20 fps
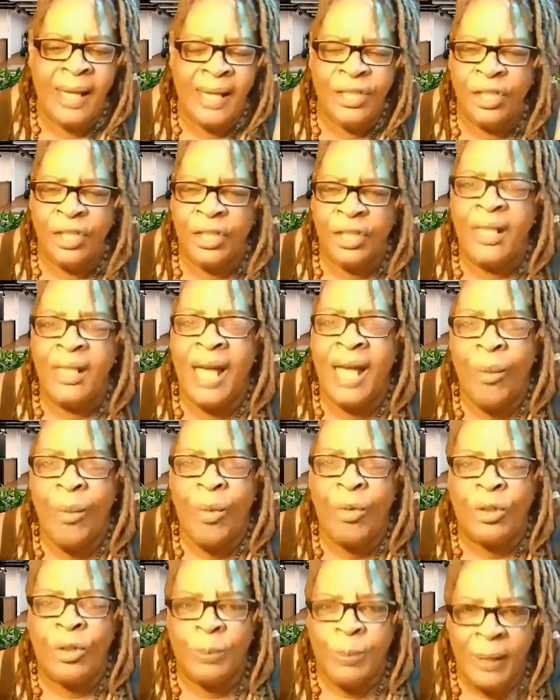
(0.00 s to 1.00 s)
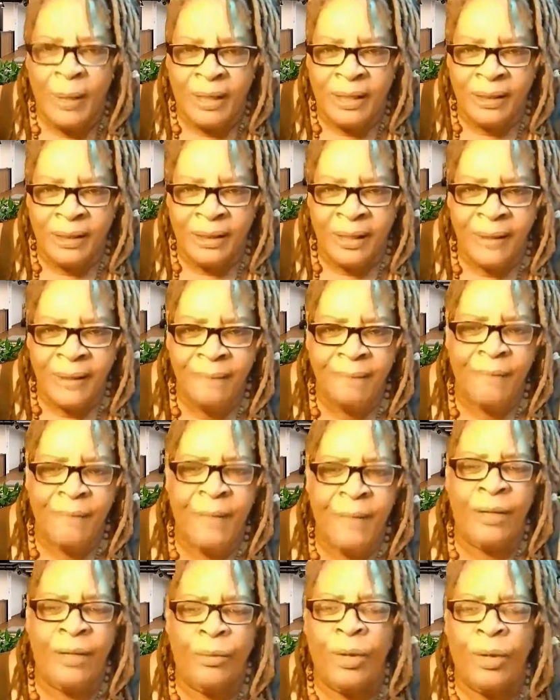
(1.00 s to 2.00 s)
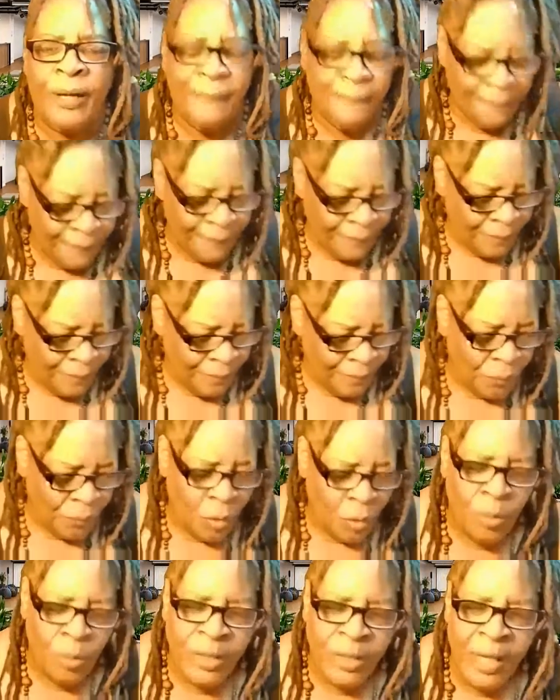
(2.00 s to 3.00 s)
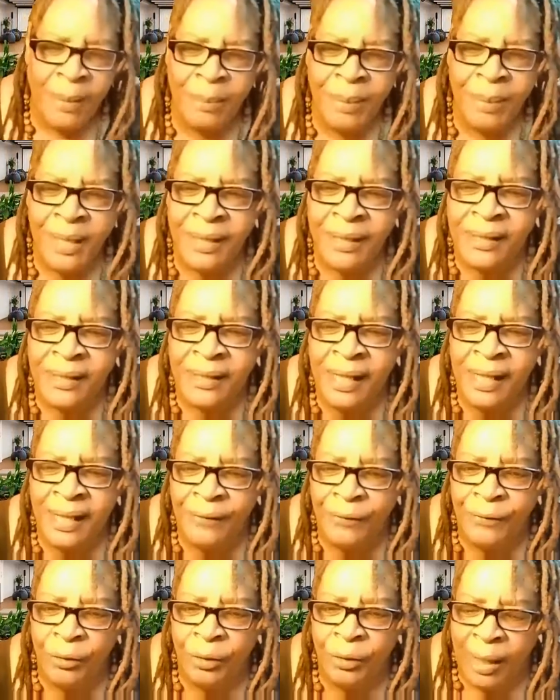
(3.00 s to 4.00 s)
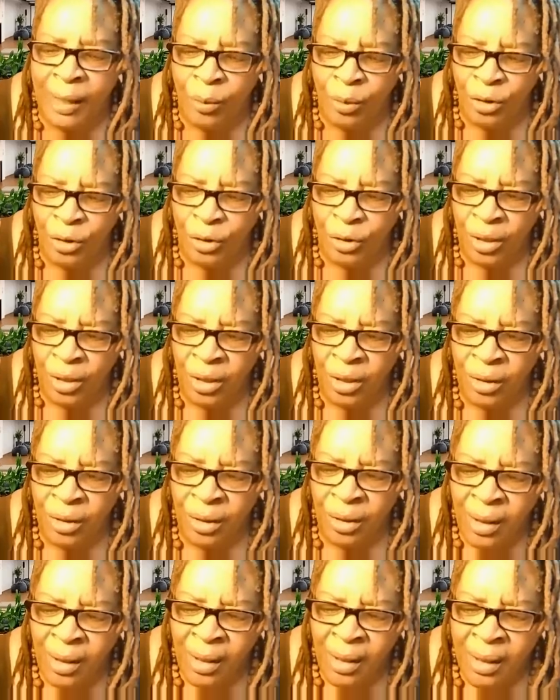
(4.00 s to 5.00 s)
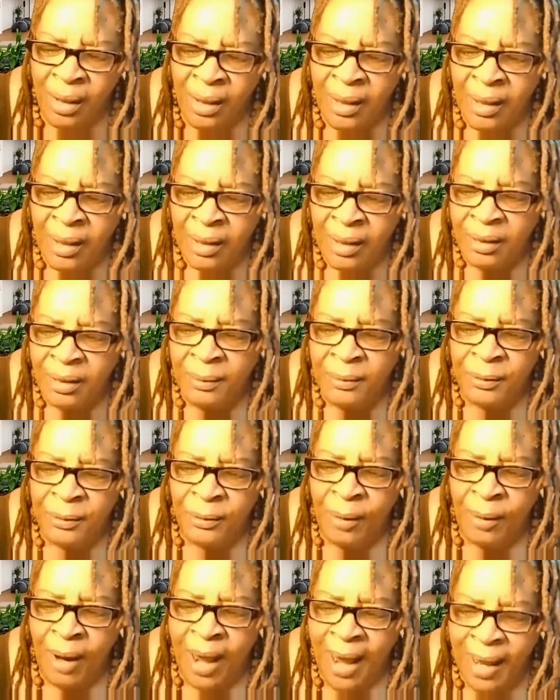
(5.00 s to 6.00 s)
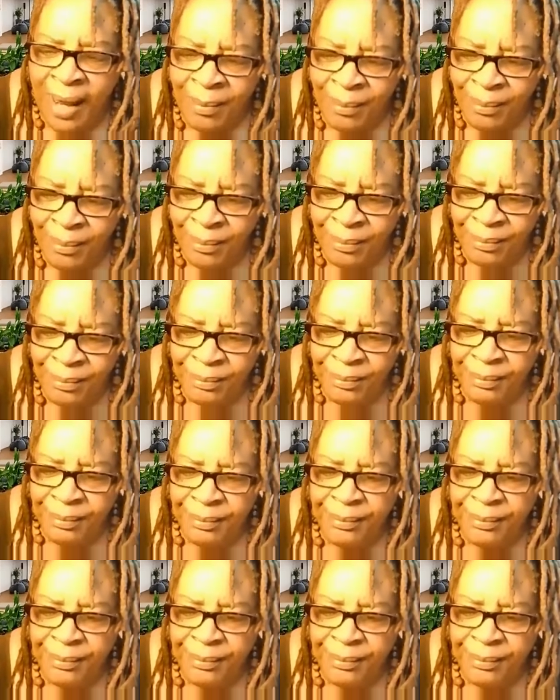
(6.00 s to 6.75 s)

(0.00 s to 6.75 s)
allegedly, I won't speculate. Anyway, with that being said, if you like what you hear, subscribe,